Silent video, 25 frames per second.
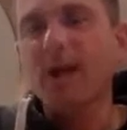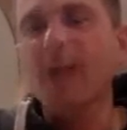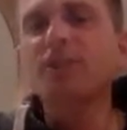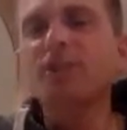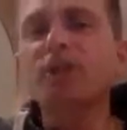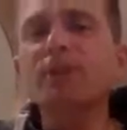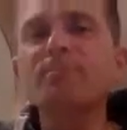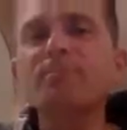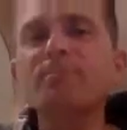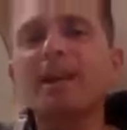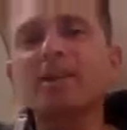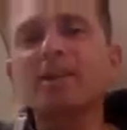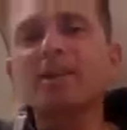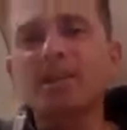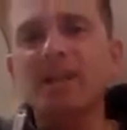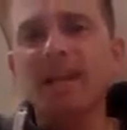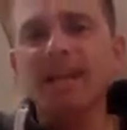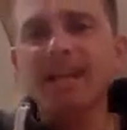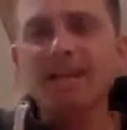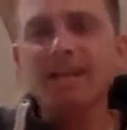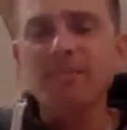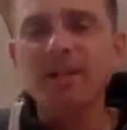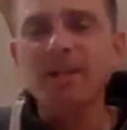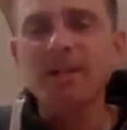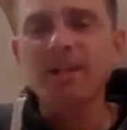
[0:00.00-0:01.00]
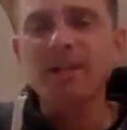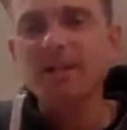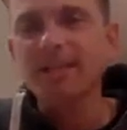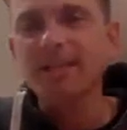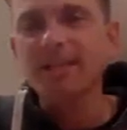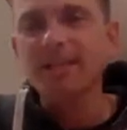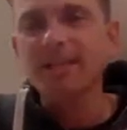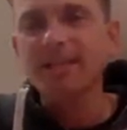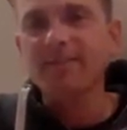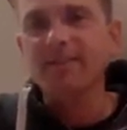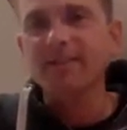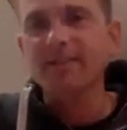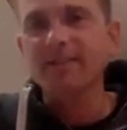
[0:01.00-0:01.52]
I keep
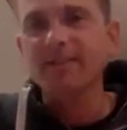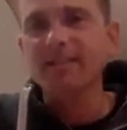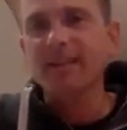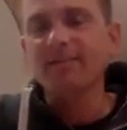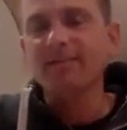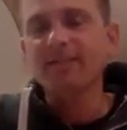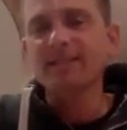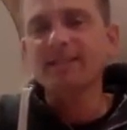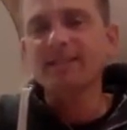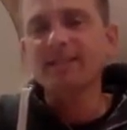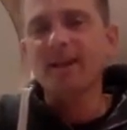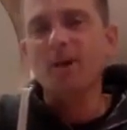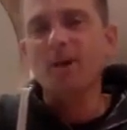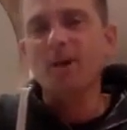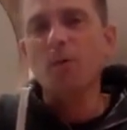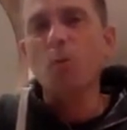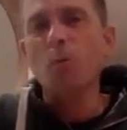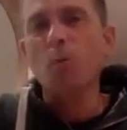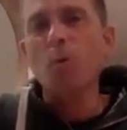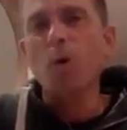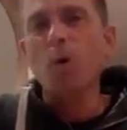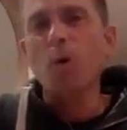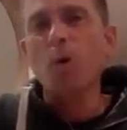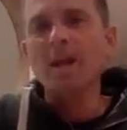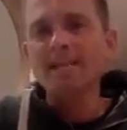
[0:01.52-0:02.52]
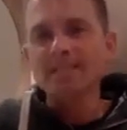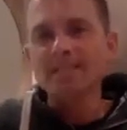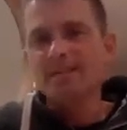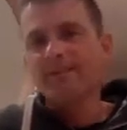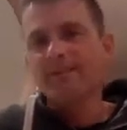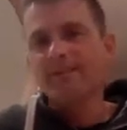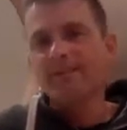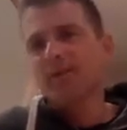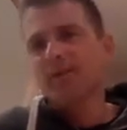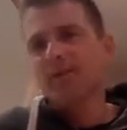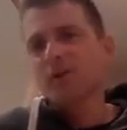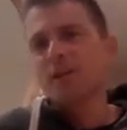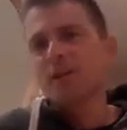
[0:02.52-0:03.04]
mentioning David. David is our
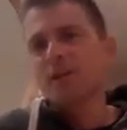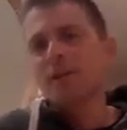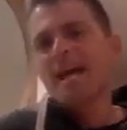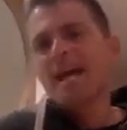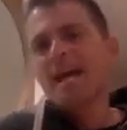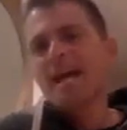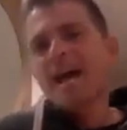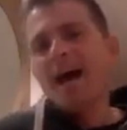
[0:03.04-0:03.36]
wonderful